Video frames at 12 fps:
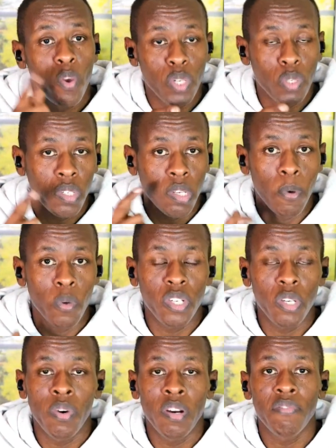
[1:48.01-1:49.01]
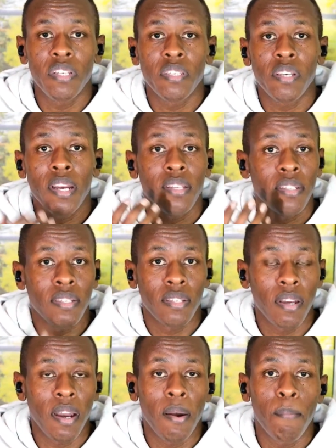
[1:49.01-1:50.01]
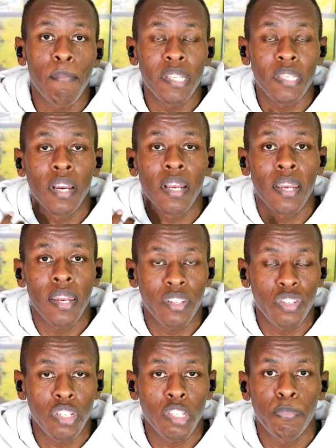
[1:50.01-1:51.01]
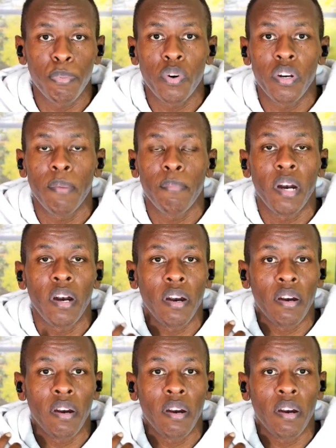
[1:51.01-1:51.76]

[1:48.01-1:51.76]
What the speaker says: We talked about J1 visa is basically an exchange program